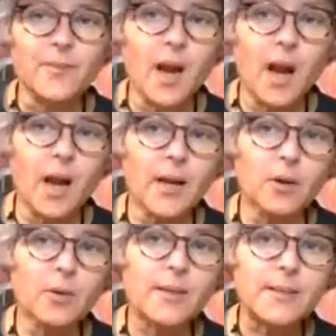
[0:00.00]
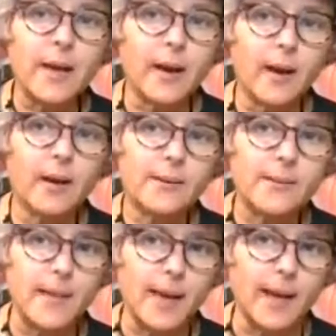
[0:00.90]
I always
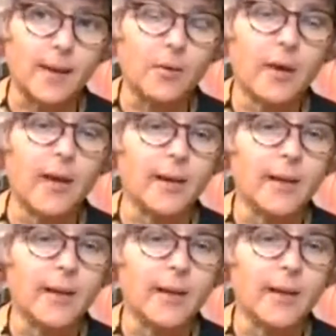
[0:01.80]
say, okay,